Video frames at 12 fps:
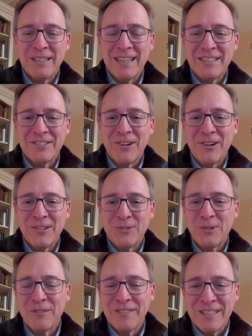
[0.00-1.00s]
That's our
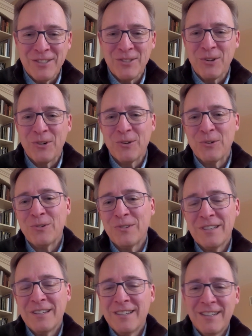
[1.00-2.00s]
sort of internal
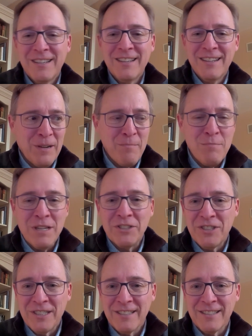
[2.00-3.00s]

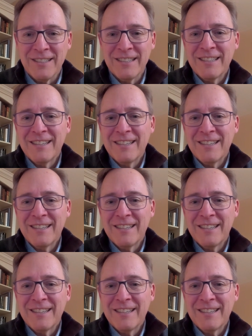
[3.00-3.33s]
mission.